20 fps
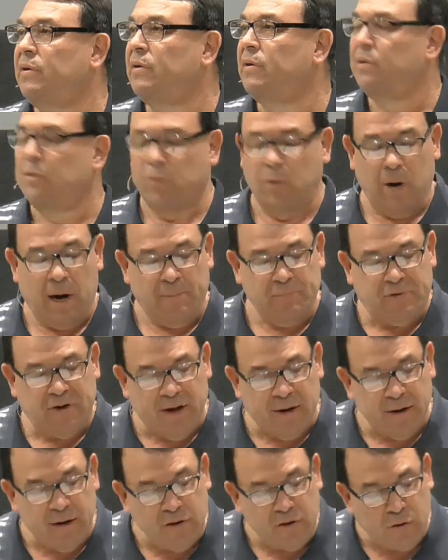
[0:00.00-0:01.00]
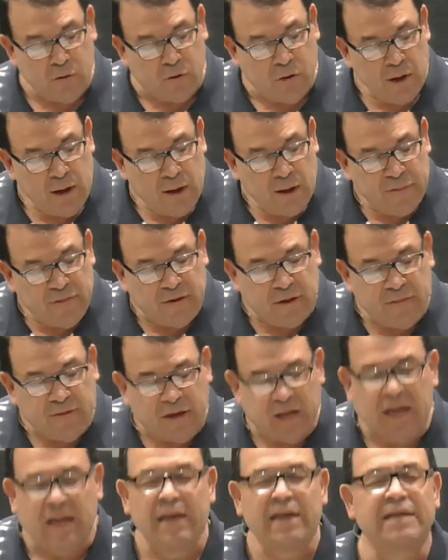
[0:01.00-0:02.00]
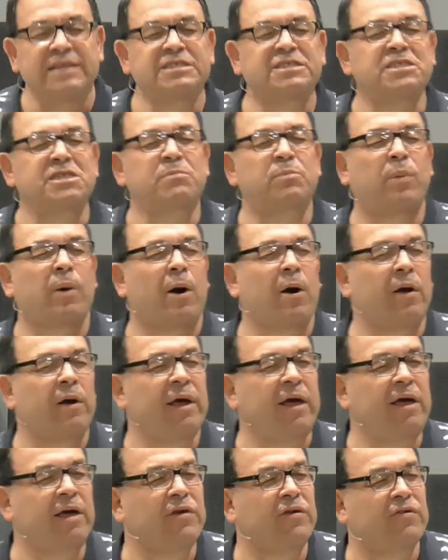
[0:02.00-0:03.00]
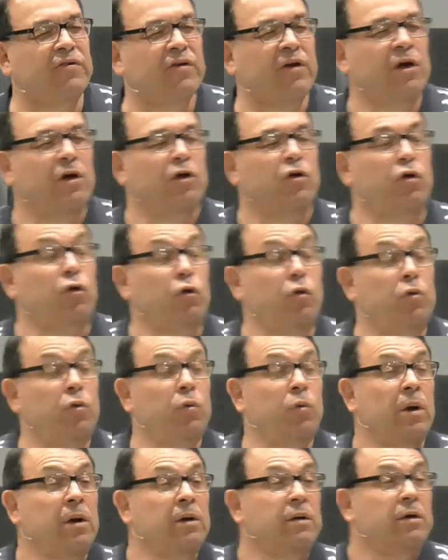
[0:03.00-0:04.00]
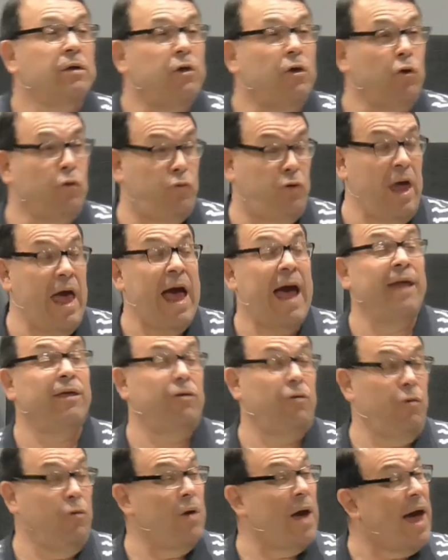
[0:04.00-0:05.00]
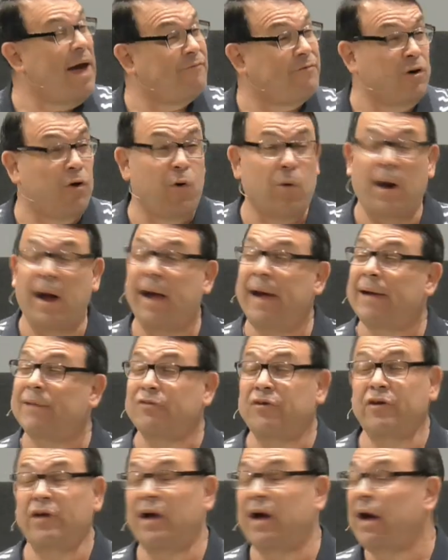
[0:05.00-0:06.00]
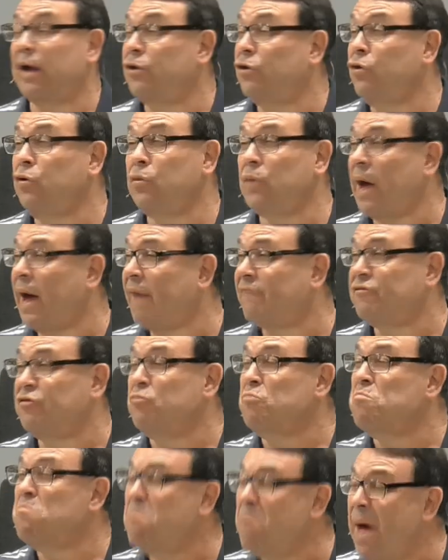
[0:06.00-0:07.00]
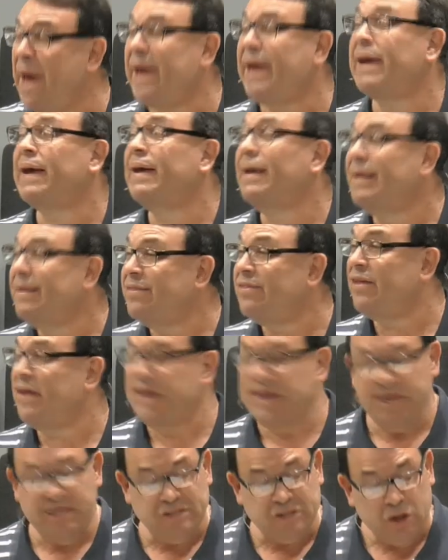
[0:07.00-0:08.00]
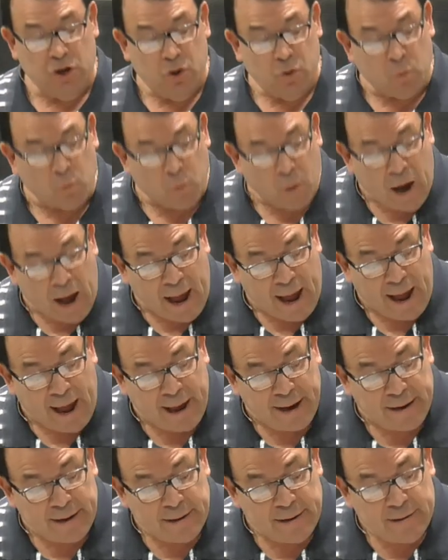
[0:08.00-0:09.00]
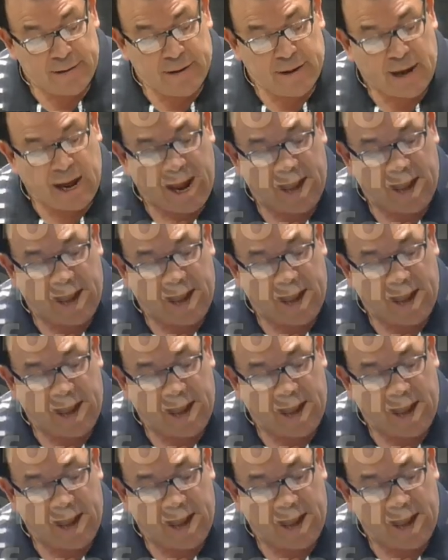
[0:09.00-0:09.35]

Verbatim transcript: Where I'm telling you, the cleansing part is you have to cry out to God. You have to make things right. I